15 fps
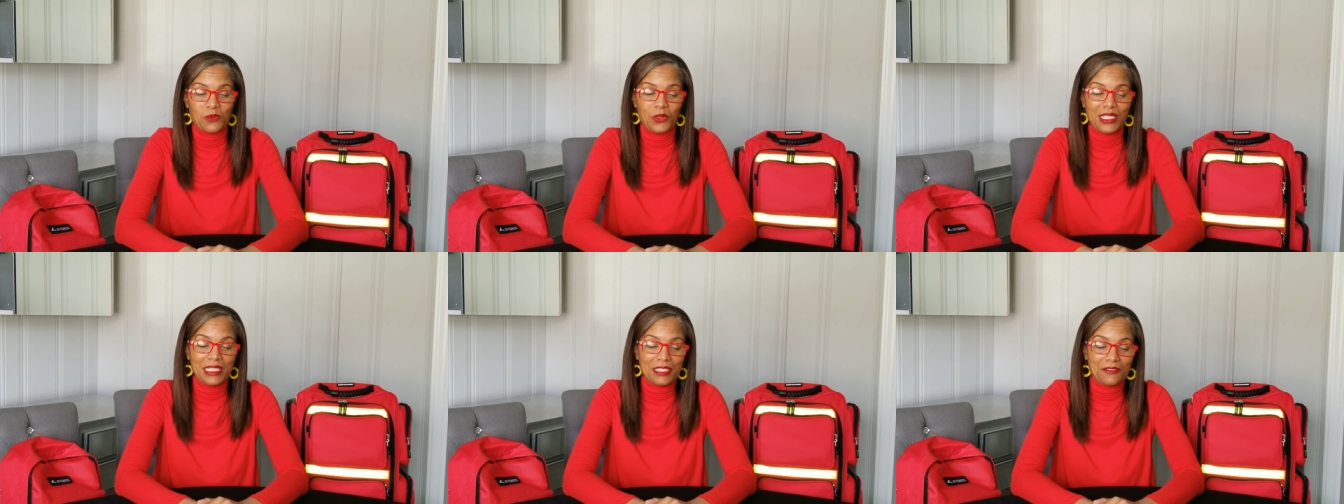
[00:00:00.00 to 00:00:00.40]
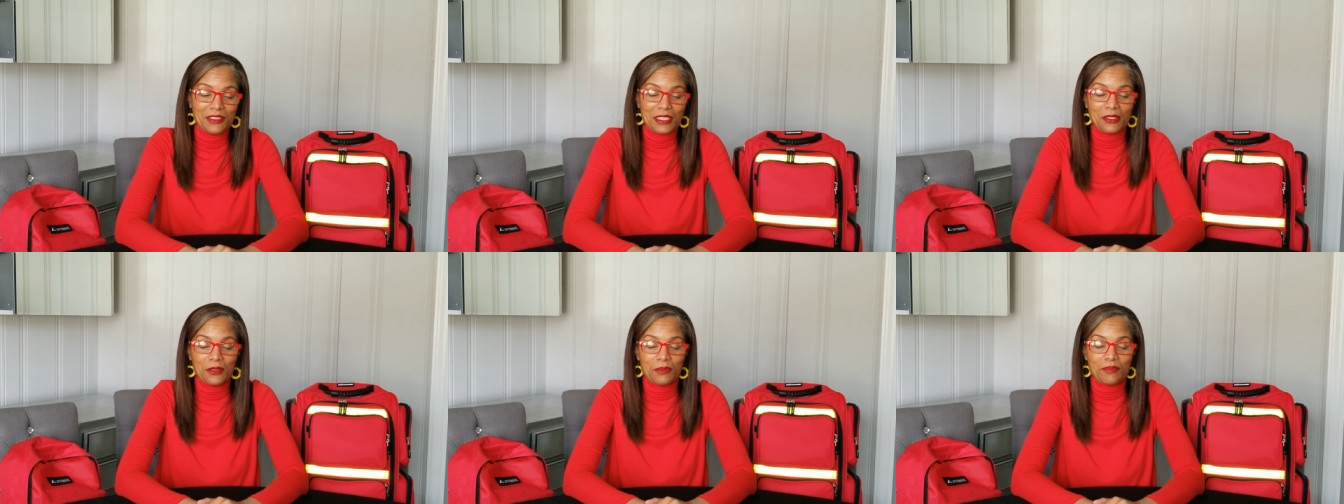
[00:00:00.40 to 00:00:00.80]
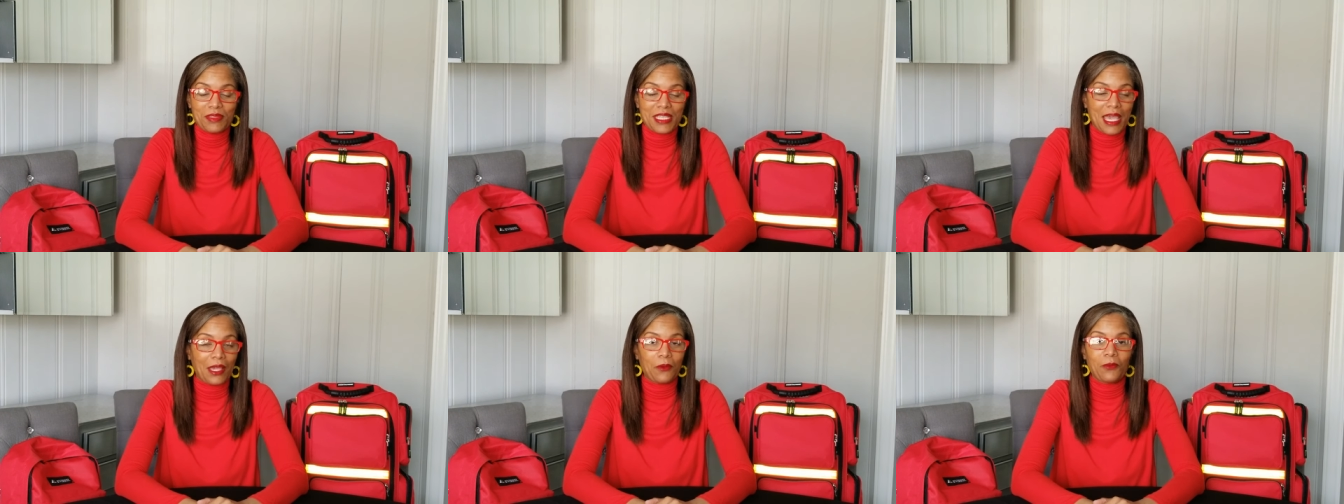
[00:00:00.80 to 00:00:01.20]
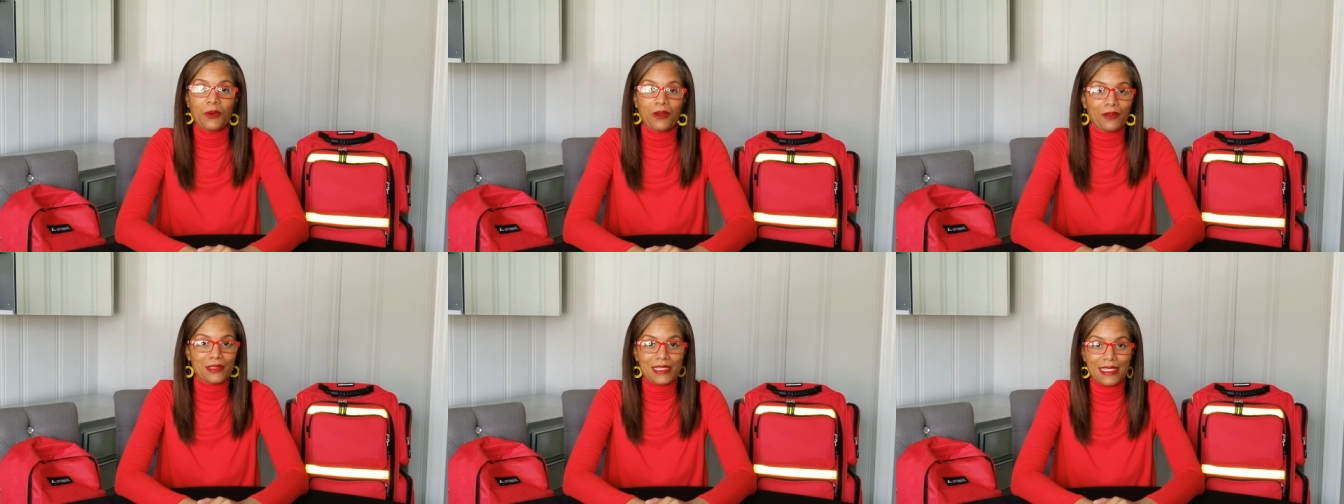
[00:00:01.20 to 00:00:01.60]
We live in a tech
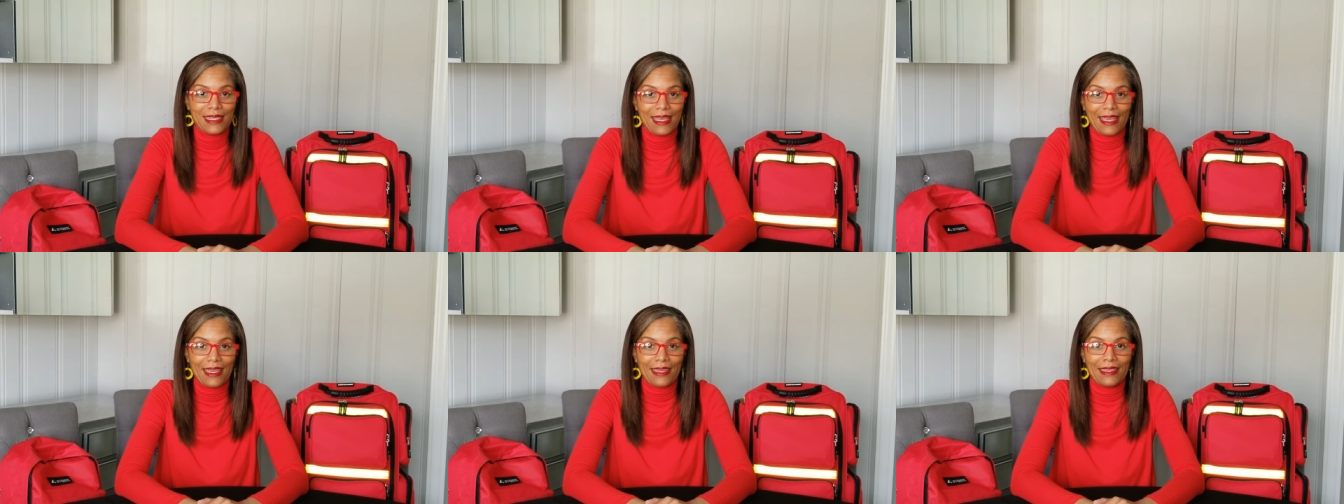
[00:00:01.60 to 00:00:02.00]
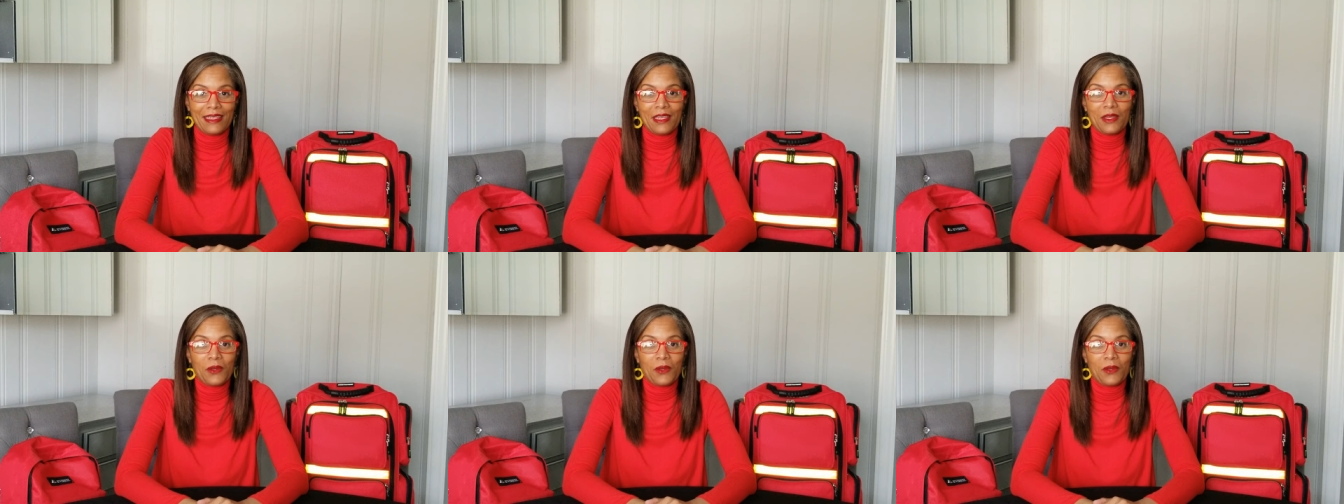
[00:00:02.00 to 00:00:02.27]
world today.